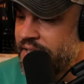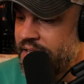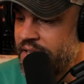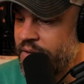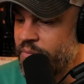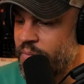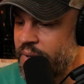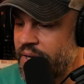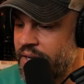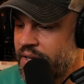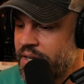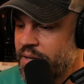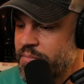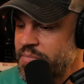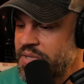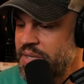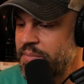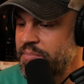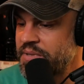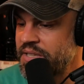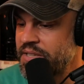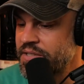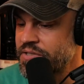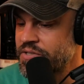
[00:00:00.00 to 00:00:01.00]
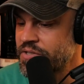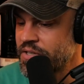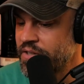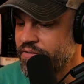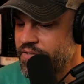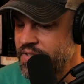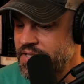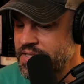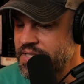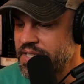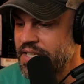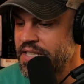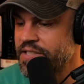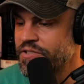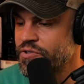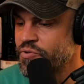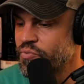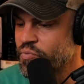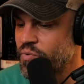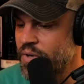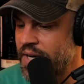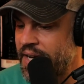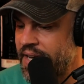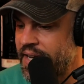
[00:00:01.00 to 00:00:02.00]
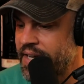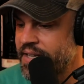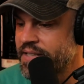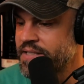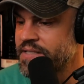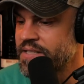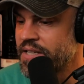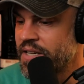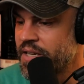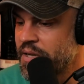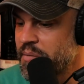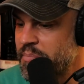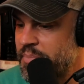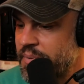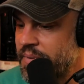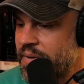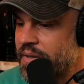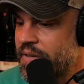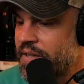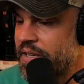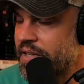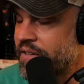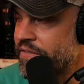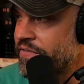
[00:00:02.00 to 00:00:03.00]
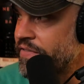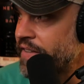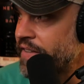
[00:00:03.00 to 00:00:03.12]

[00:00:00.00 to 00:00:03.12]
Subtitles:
And when it comes up to the surface, it drags up a lot of